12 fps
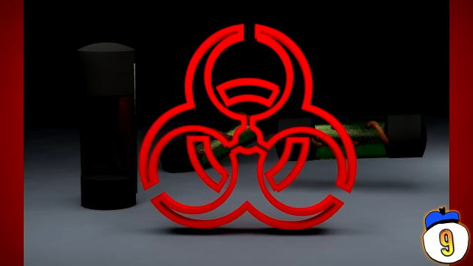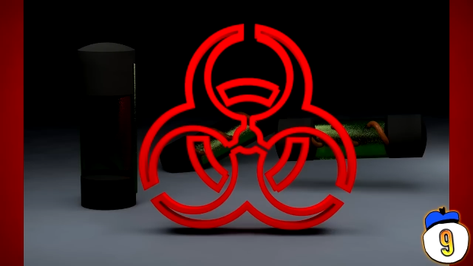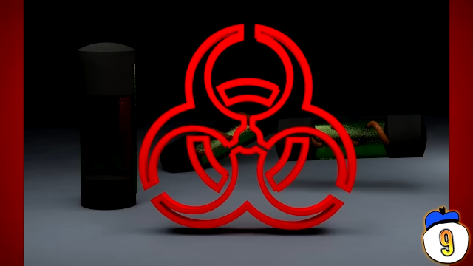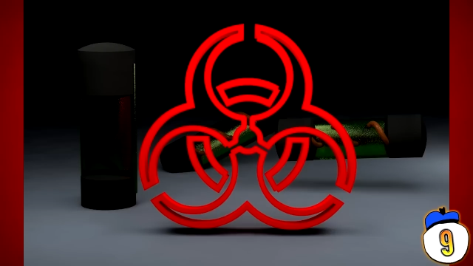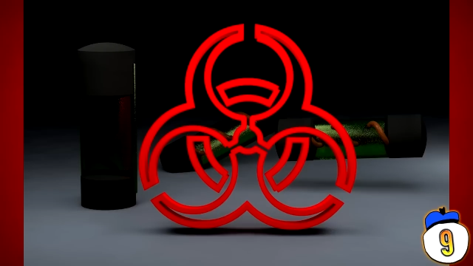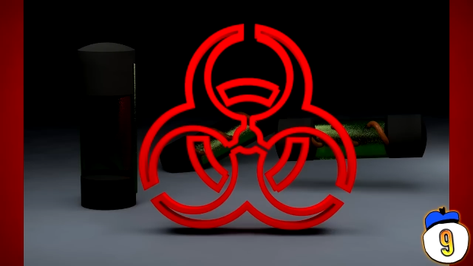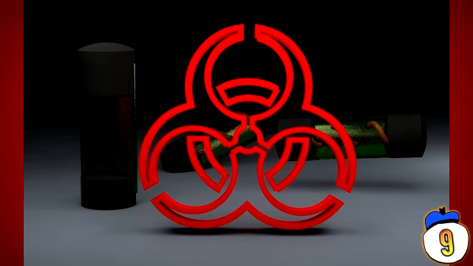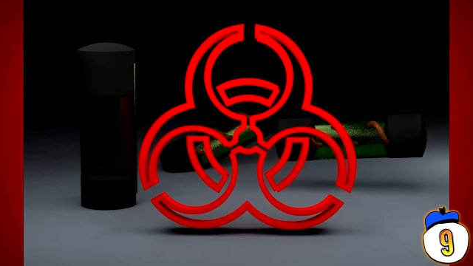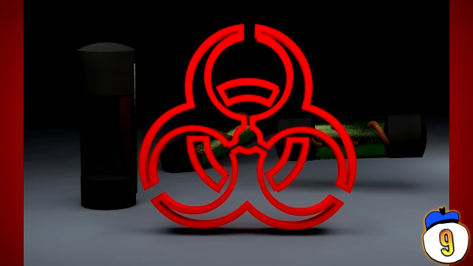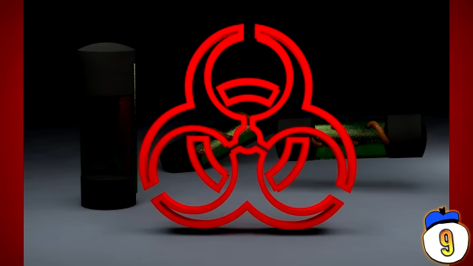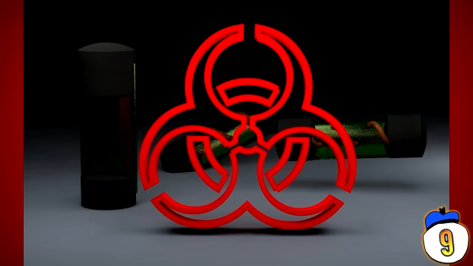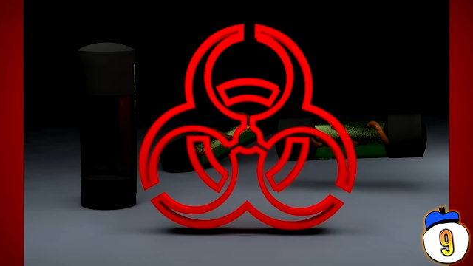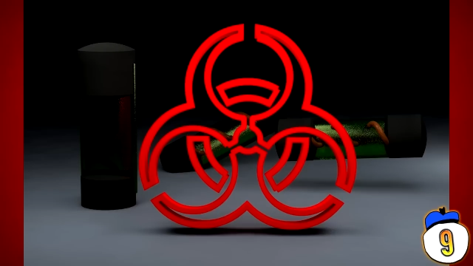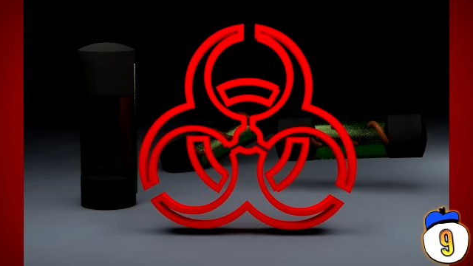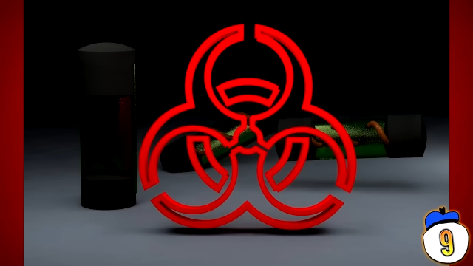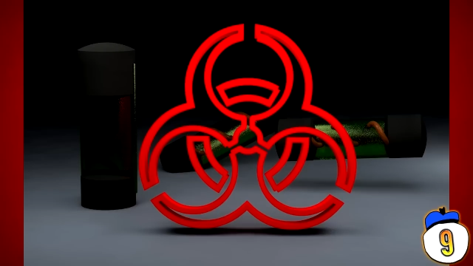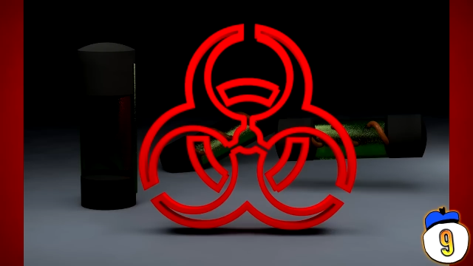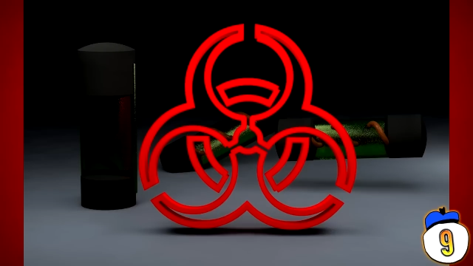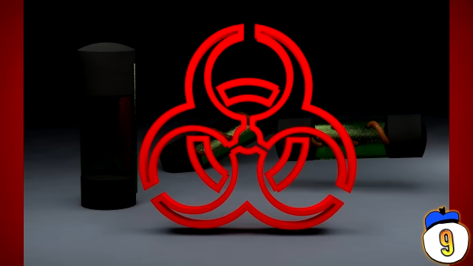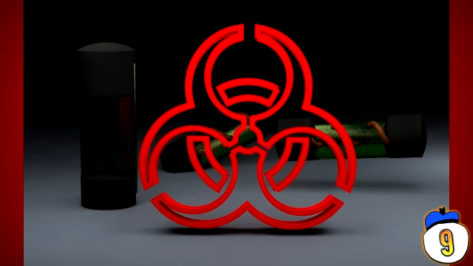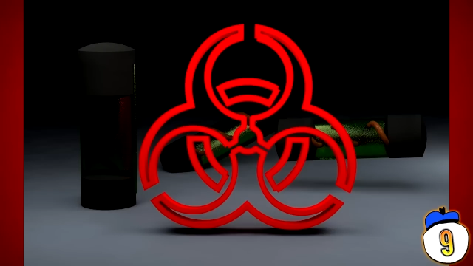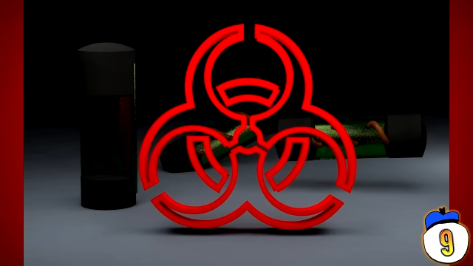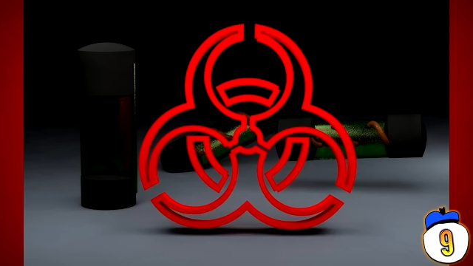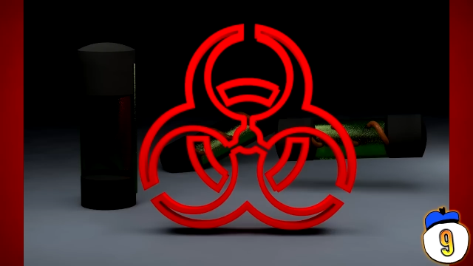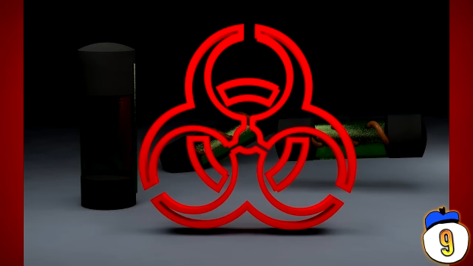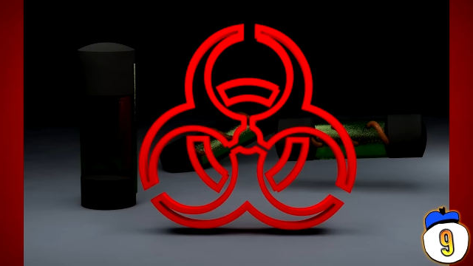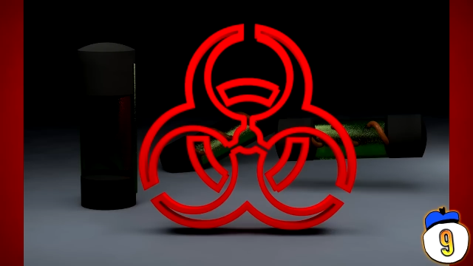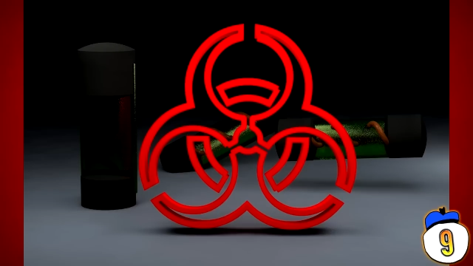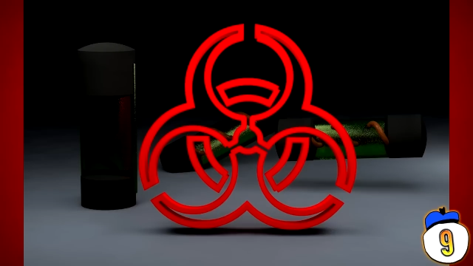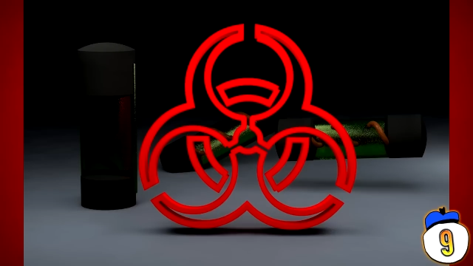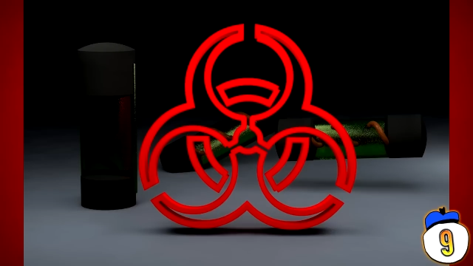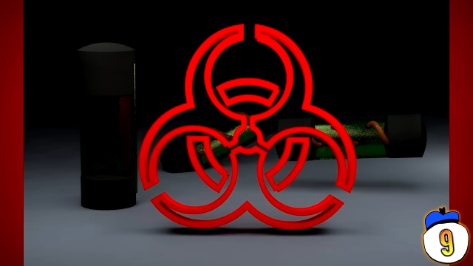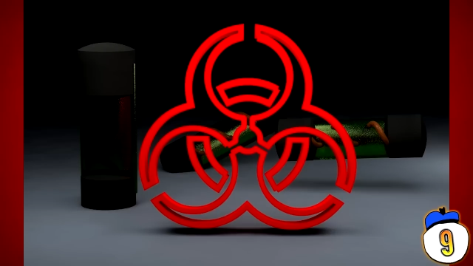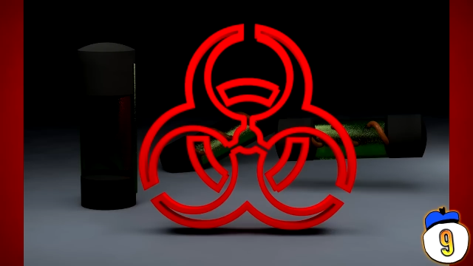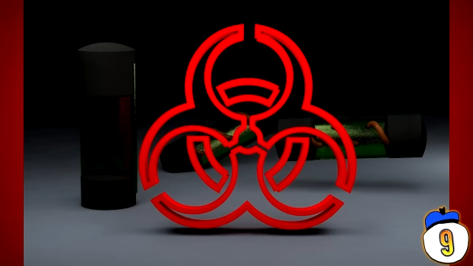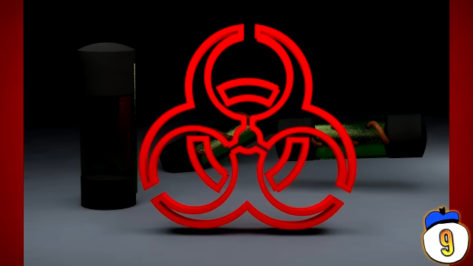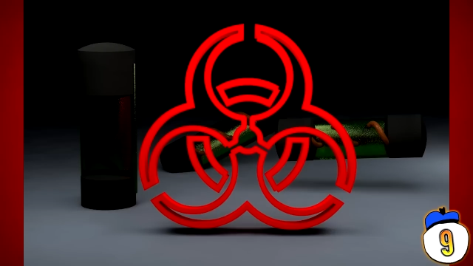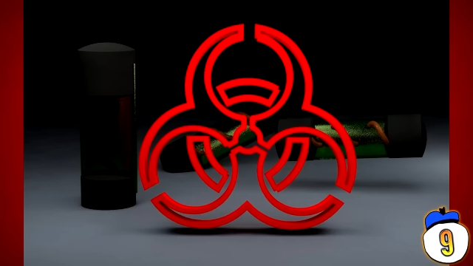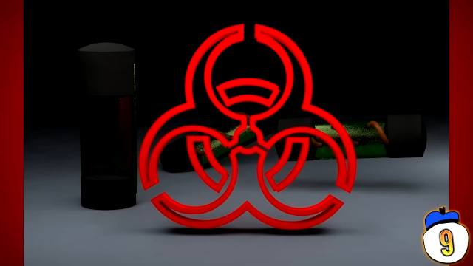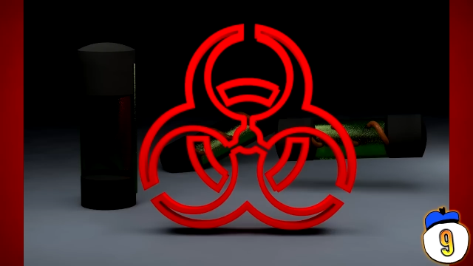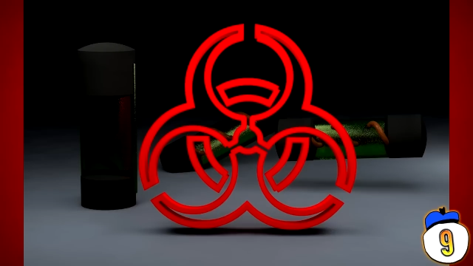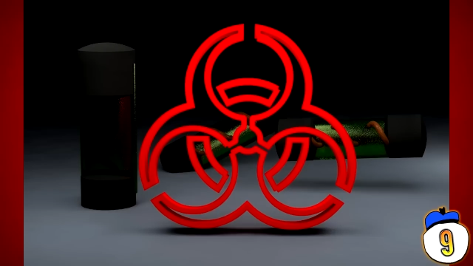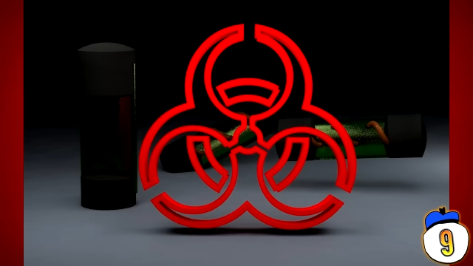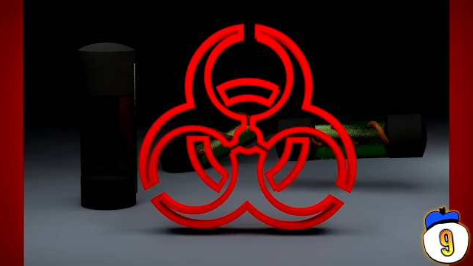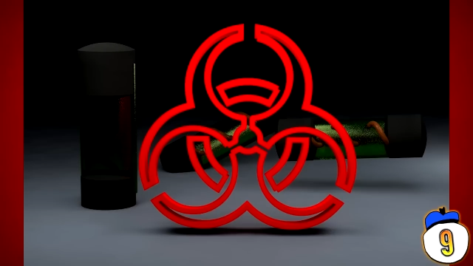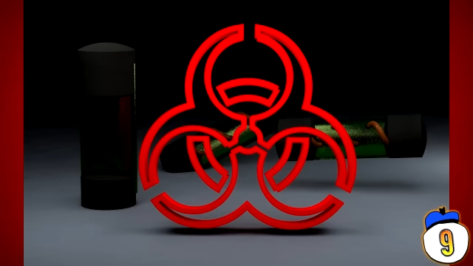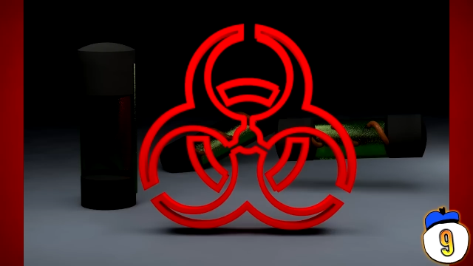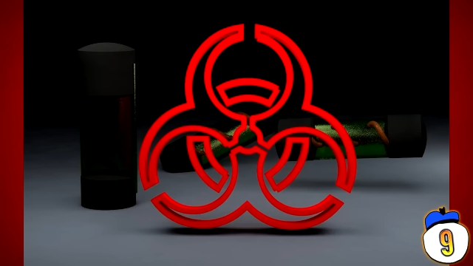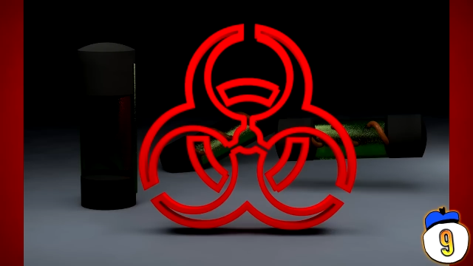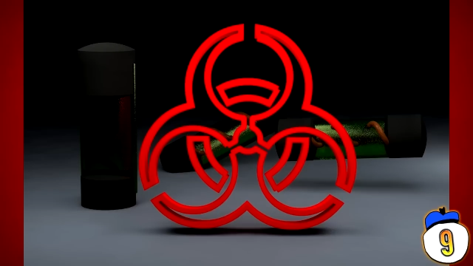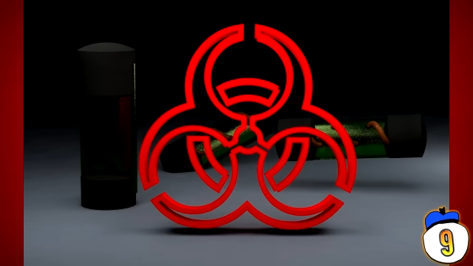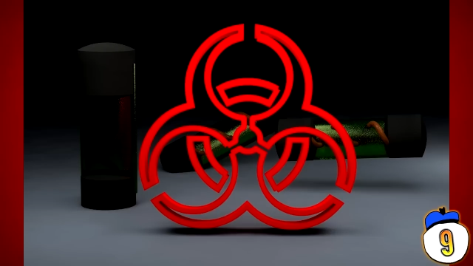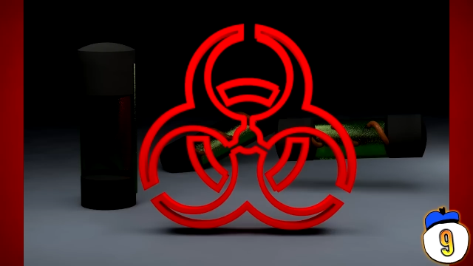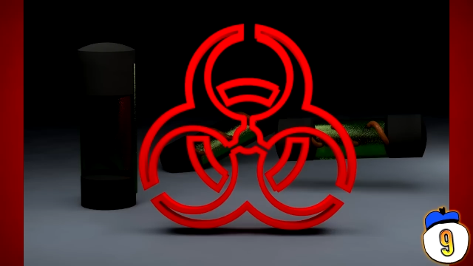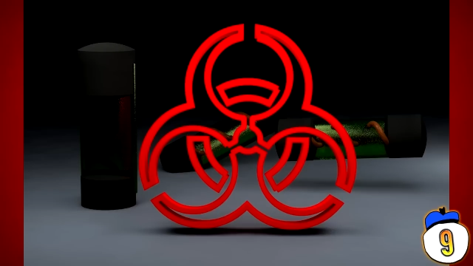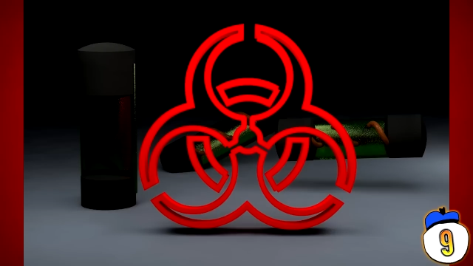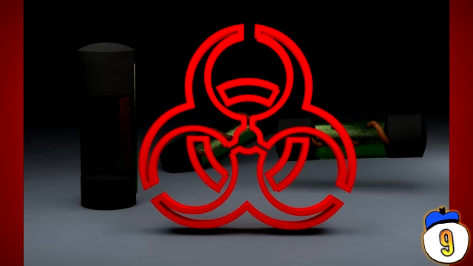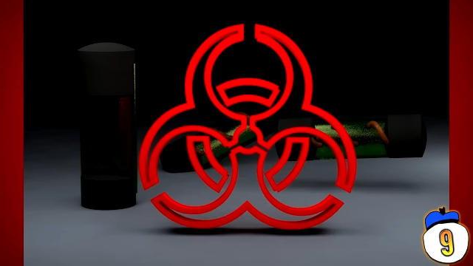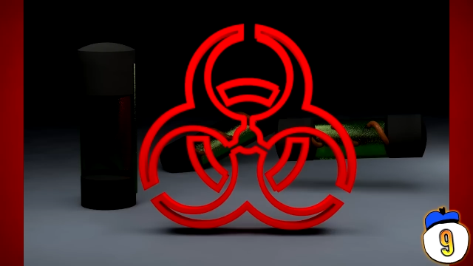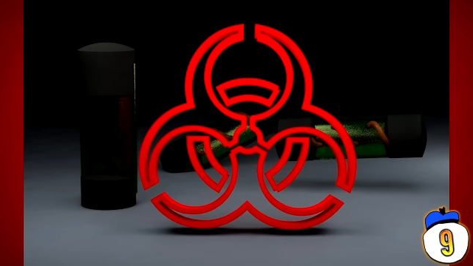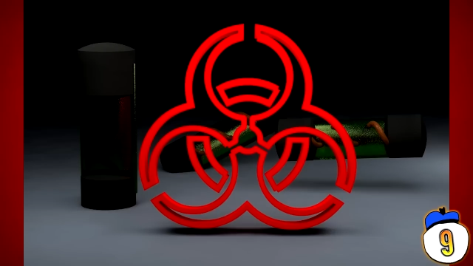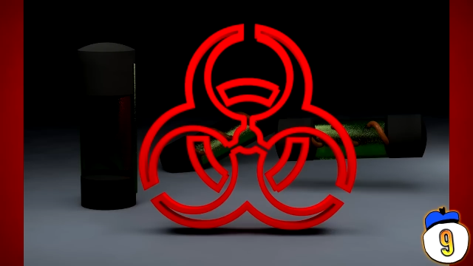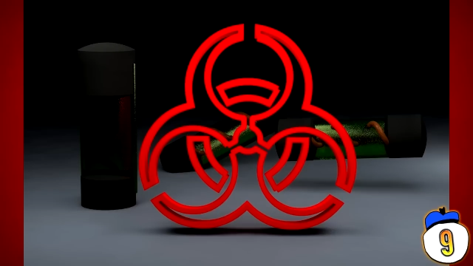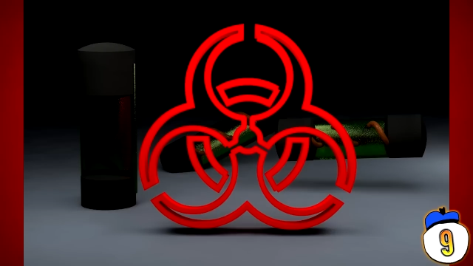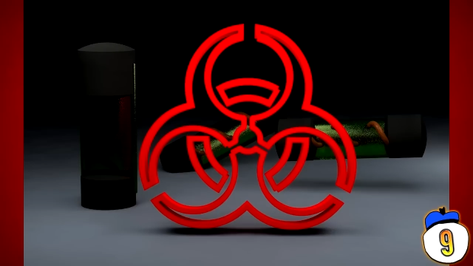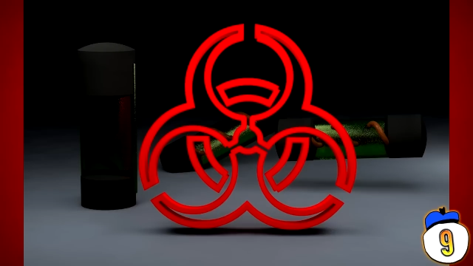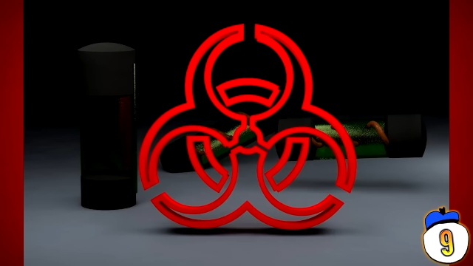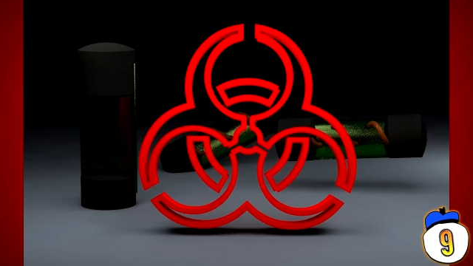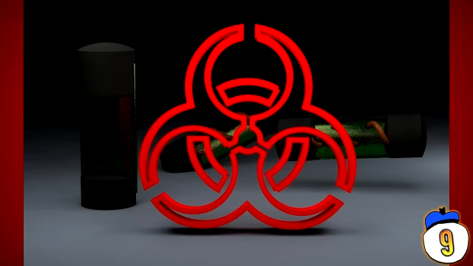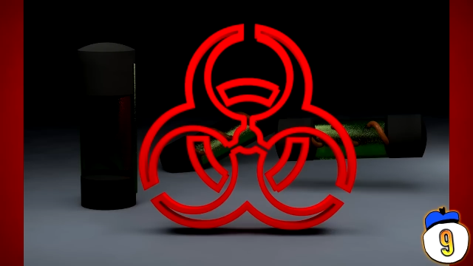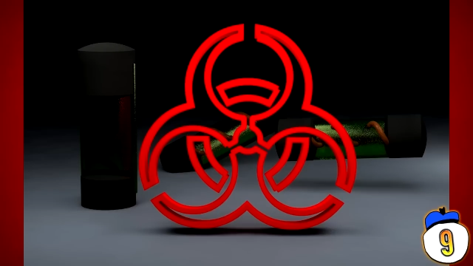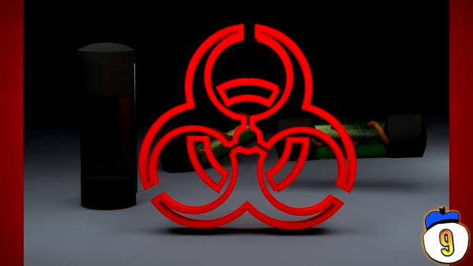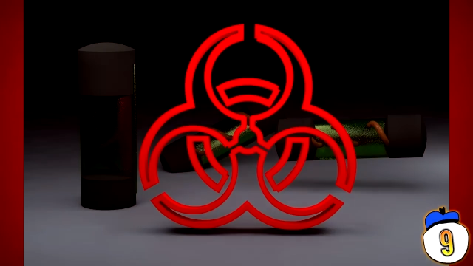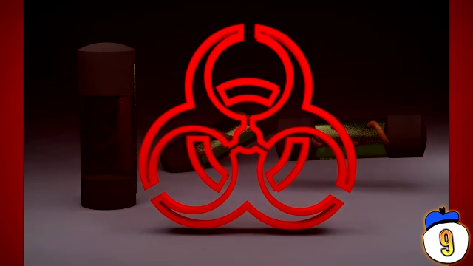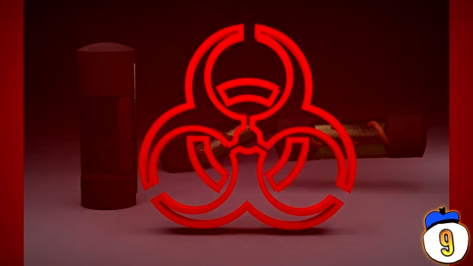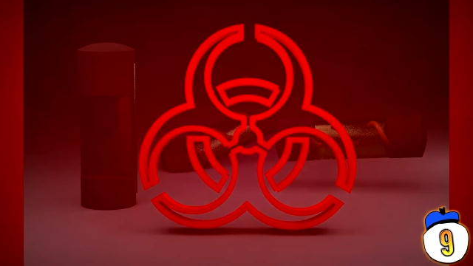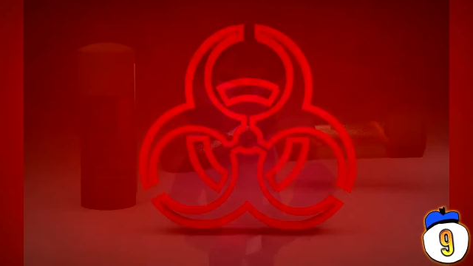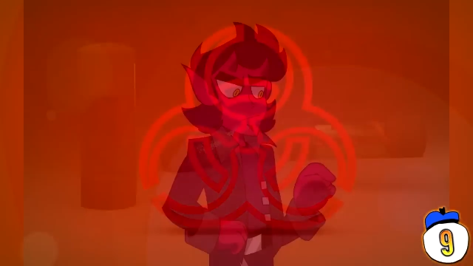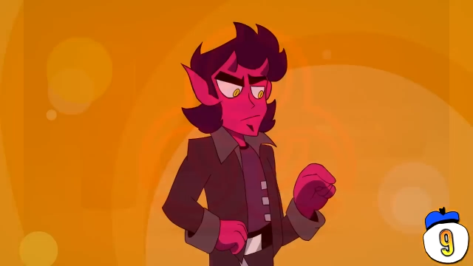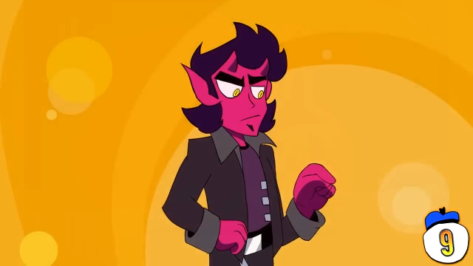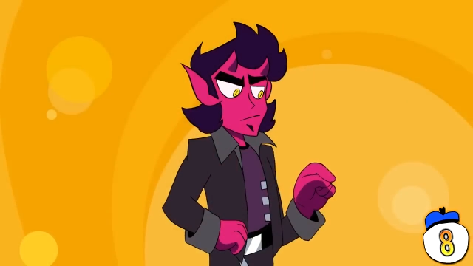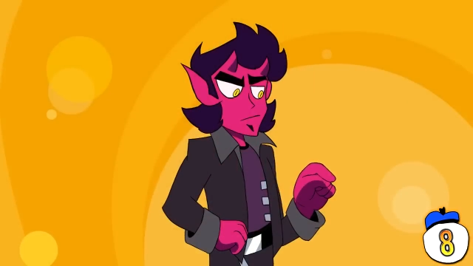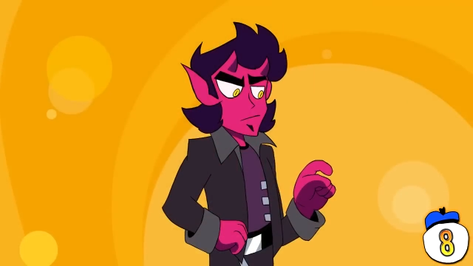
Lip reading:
No face is visible, so there are no lips to read.